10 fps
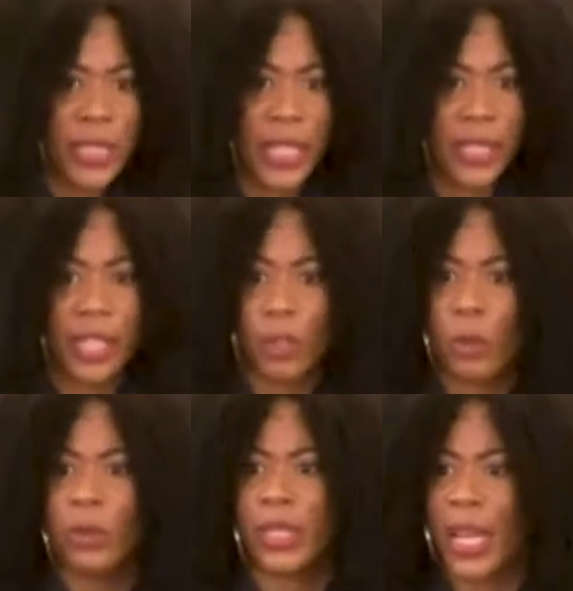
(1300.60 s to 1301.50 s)
getting it,
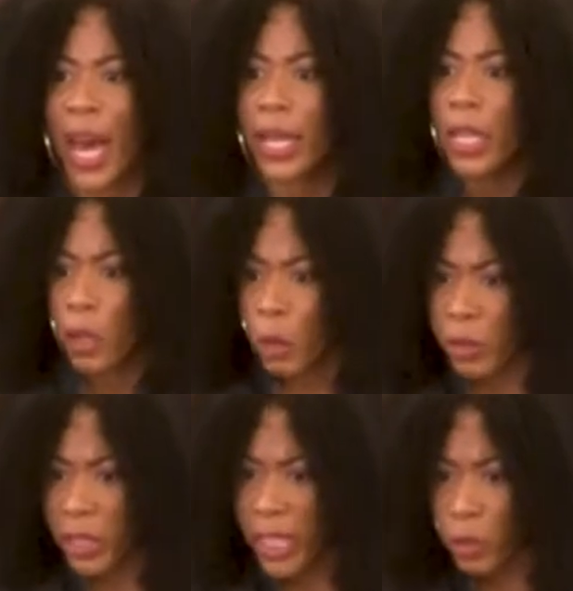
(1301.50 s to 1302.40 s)
who's not, who's
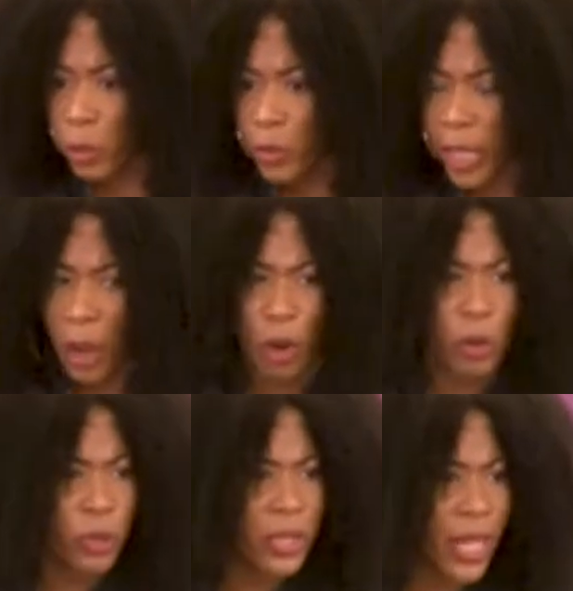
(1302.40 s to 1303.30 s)
seeing who they are,
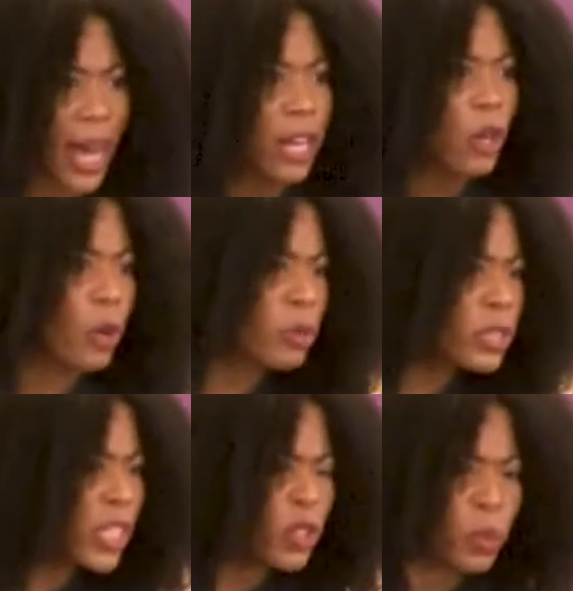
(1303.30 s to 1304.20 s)
who's not, who's
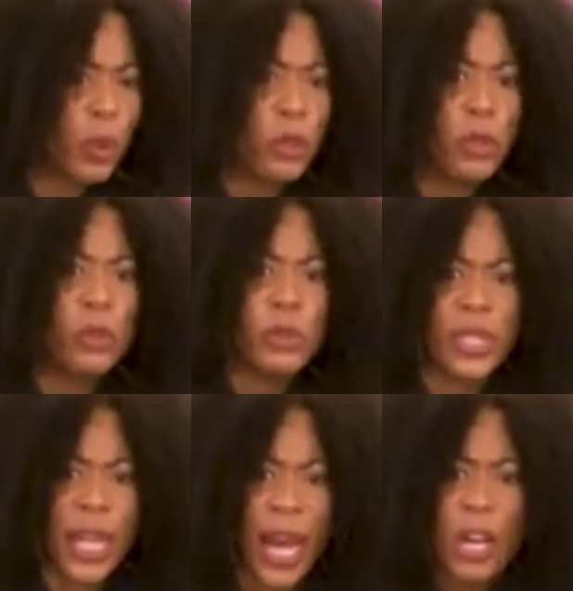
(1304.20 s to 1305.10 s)
in the word, who's
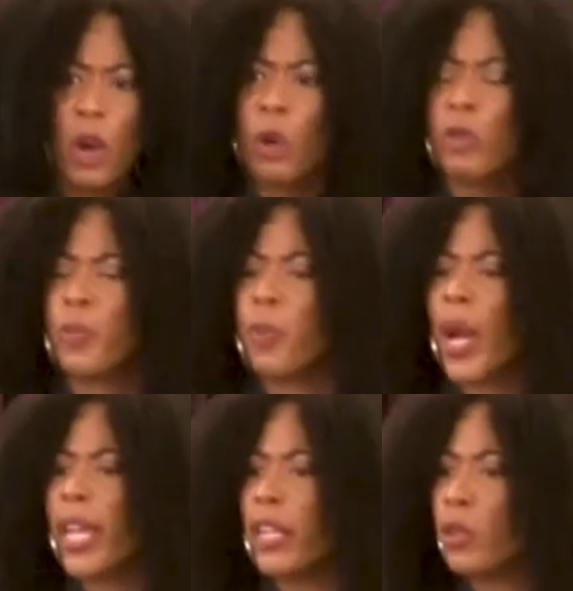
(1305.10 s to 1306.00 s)
not, who's
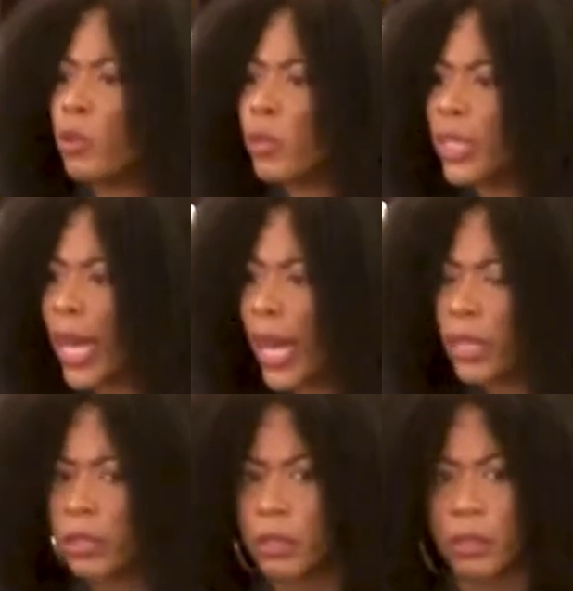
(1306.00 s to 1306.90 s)
praying, who's
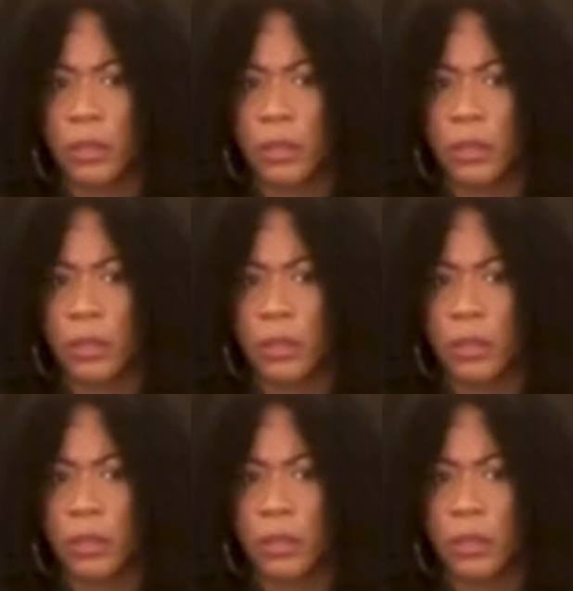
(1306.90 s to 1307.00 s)
not.